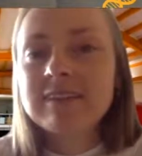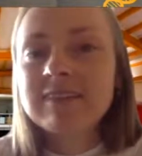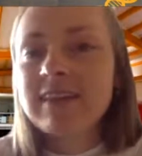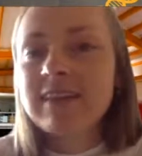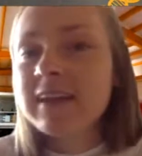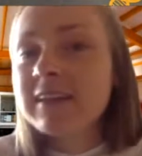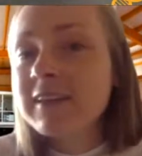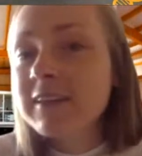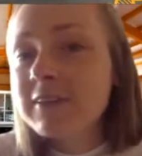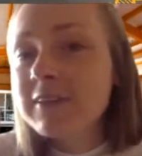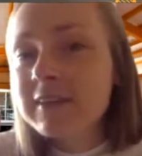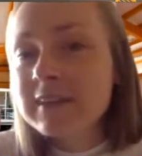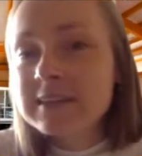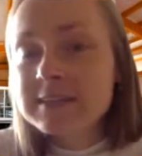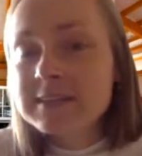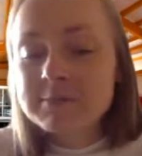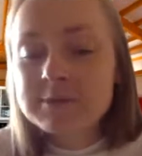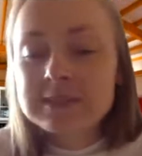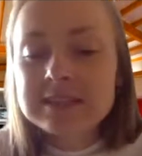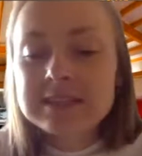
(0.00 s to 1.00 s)
Technical
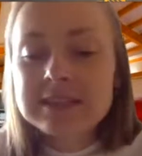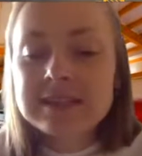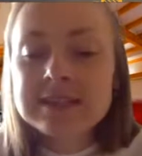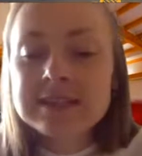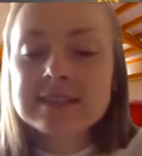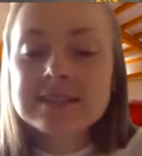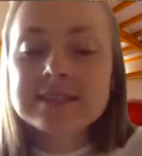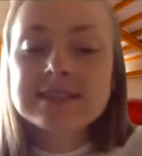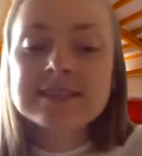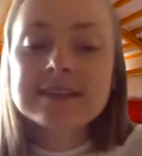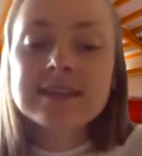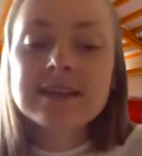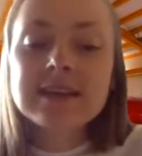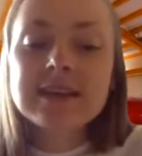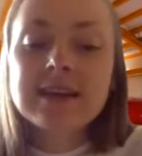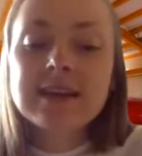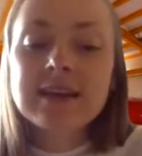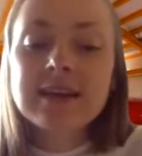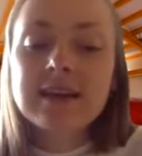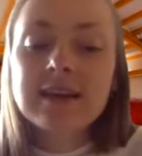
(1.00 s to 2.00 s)
expertise,
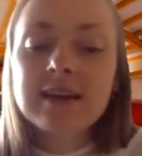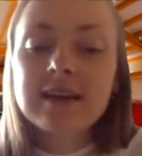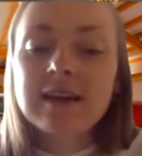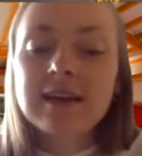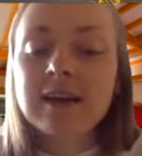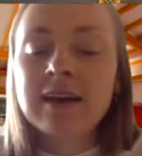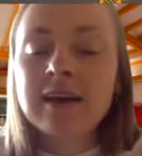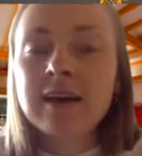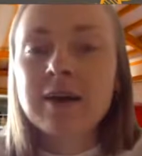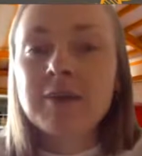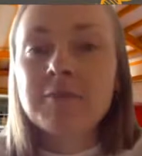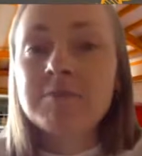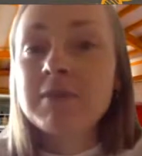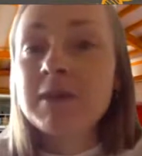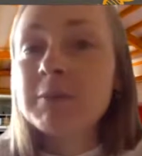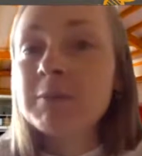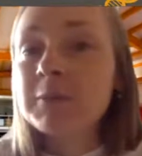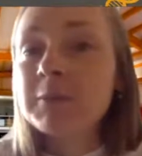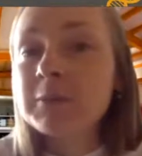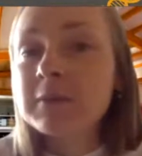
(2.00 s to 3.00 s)

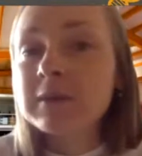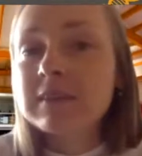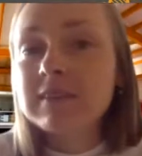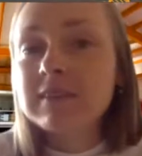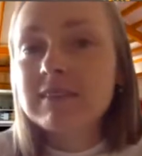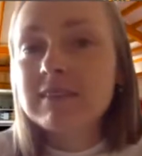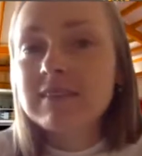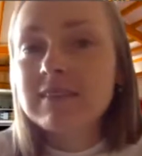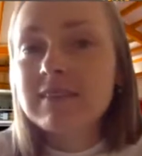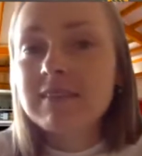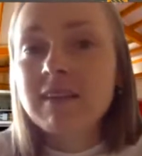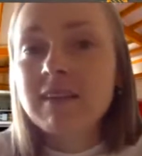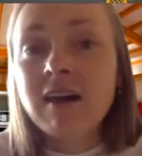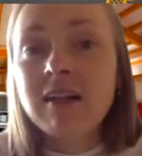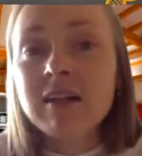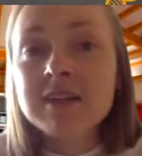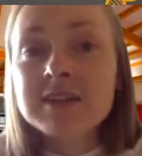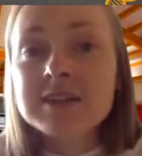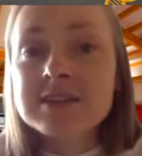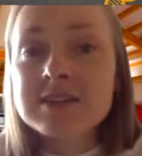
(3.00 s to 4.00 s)
people with
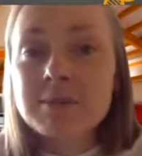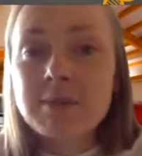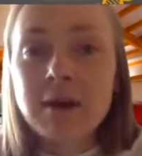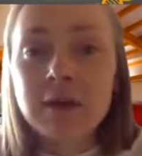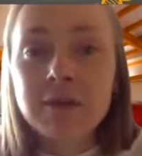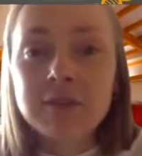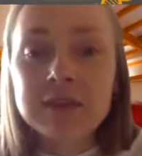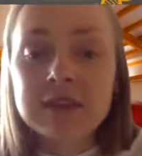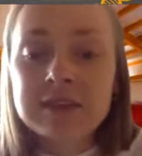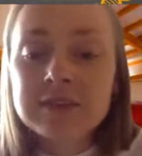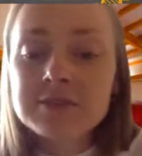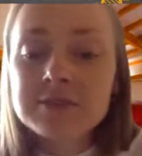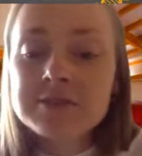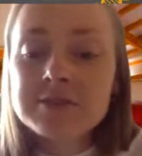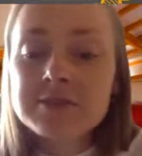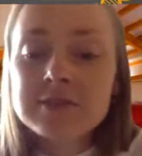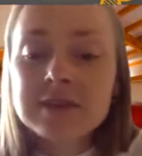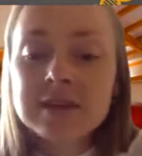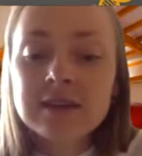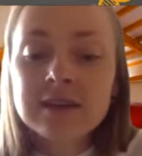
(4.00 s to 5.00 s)
knowledge about the
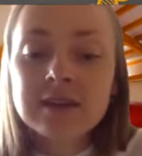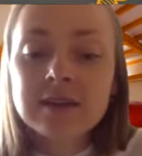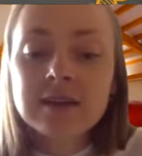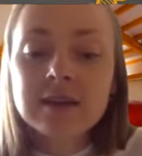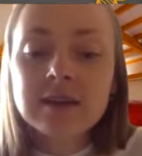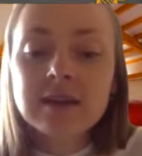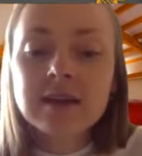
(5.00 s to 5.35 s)
industry.